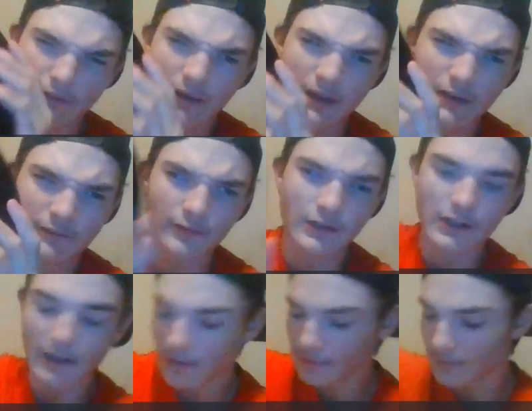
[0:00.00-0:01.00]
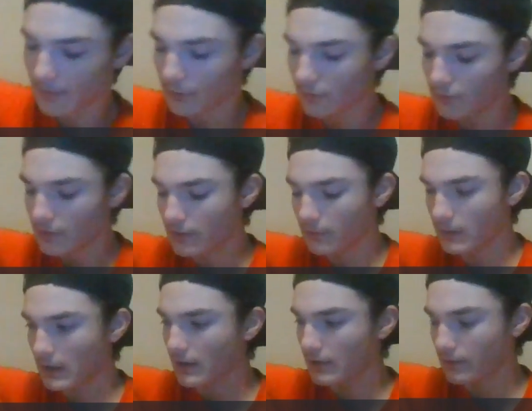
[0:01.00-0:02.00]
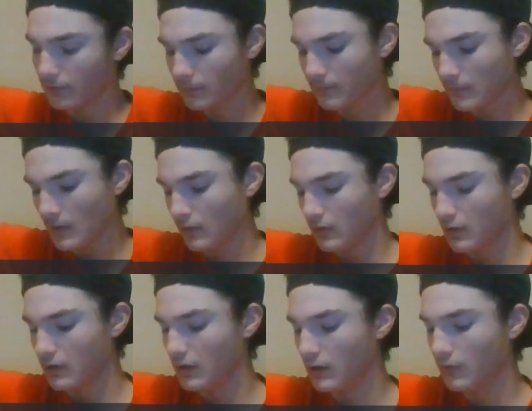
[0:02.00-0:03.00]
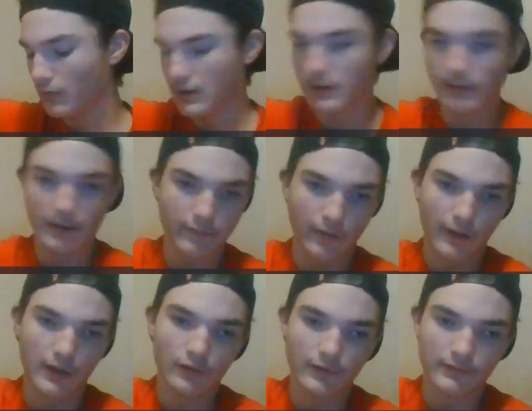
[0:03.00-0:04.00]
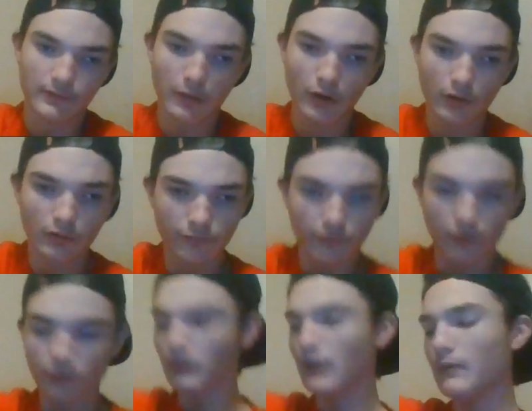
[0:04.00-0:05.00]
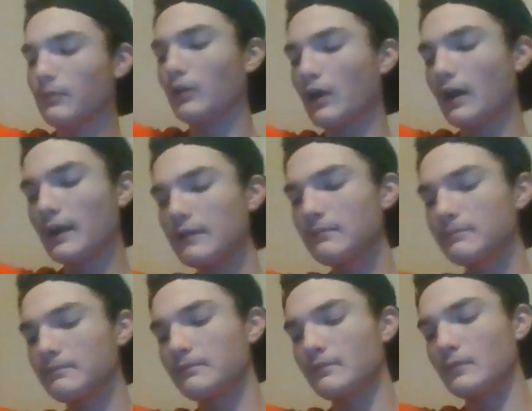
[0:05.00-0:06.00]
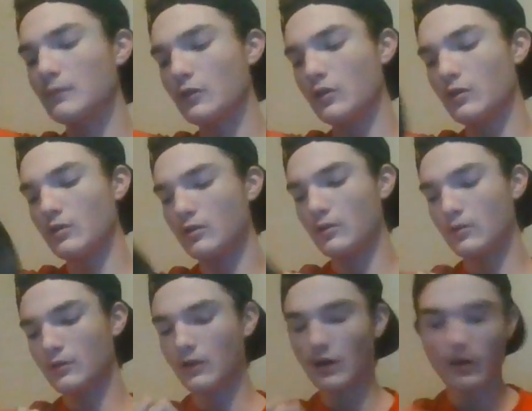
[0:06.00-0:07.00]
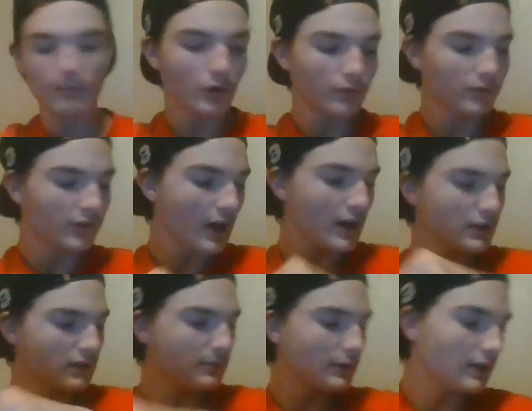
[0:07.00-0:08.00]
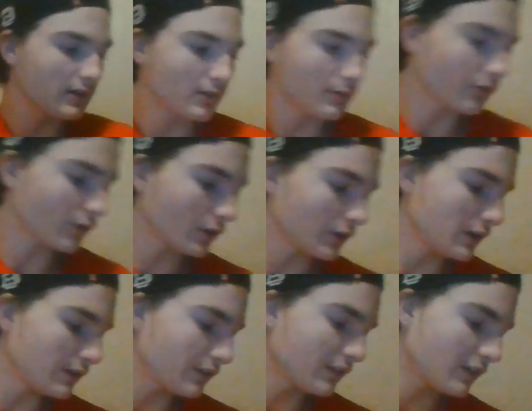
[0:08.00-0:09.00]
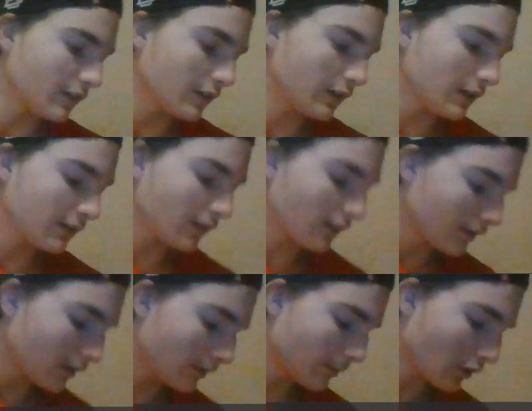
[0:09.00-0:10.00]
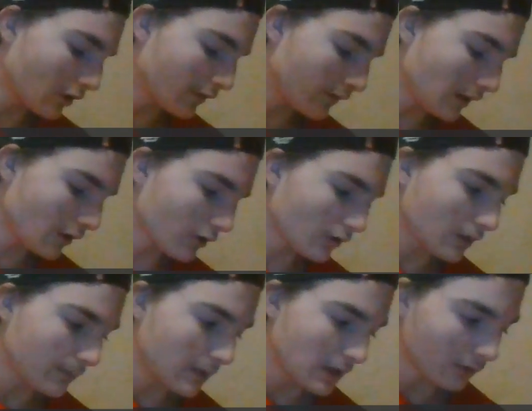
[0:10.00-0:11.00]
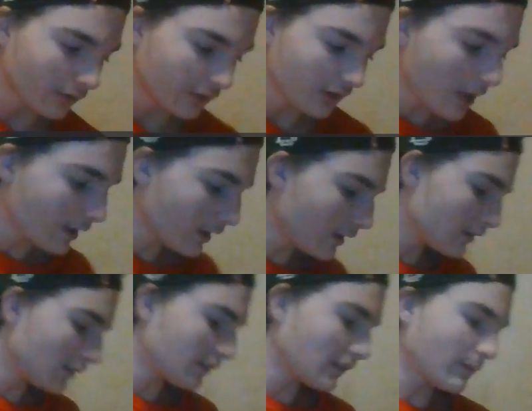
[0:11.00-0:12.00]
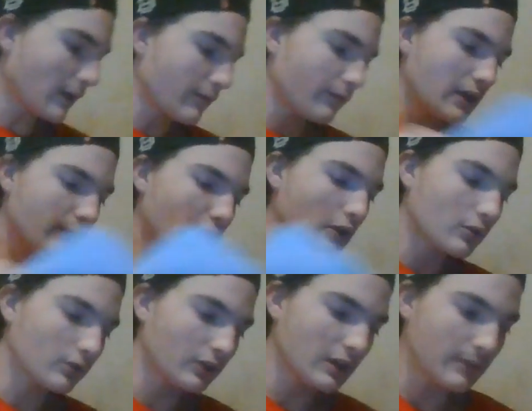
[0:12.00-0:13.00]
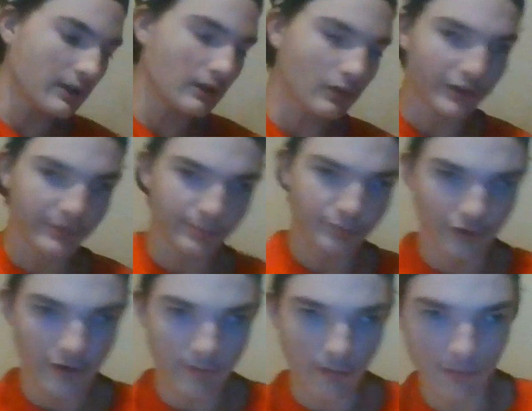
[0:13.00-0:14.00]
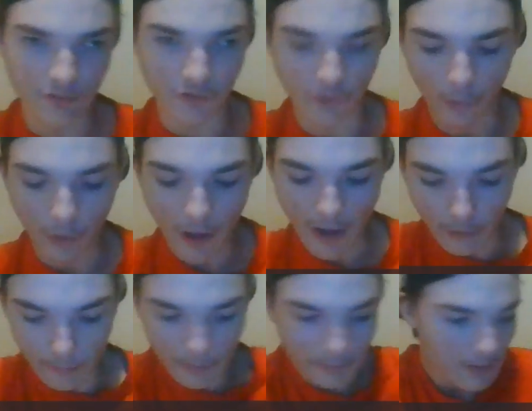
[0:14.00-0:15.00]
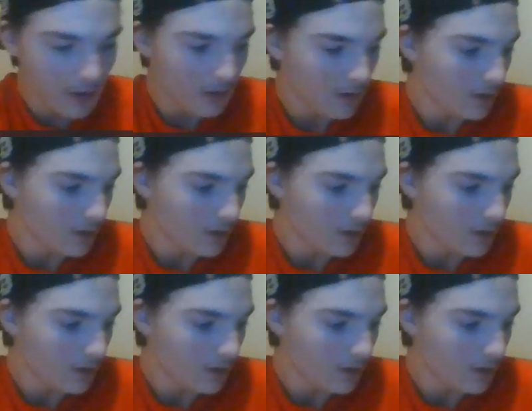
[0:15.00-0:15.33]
a kind of funny concept, low-key to be honest. Anyway, the vinyl has a Parlophone label on it on both sides because it was released and it's a part of the early Beatles saga. This is my favorite early Beatles pre-Rubber Soul album.